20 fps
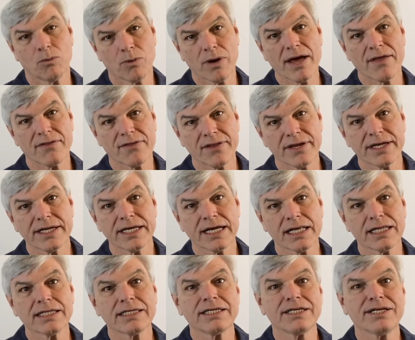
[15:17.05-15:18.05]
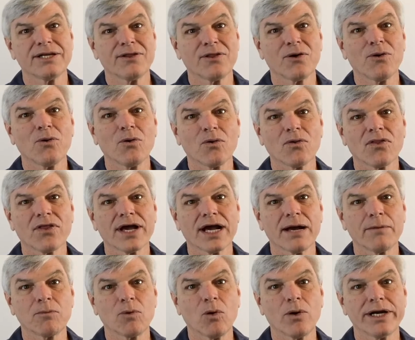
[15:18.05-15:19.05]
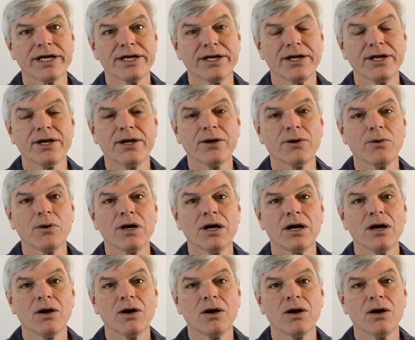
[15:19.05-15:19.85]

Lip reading: rather than telling you the whole thing I'm going to do,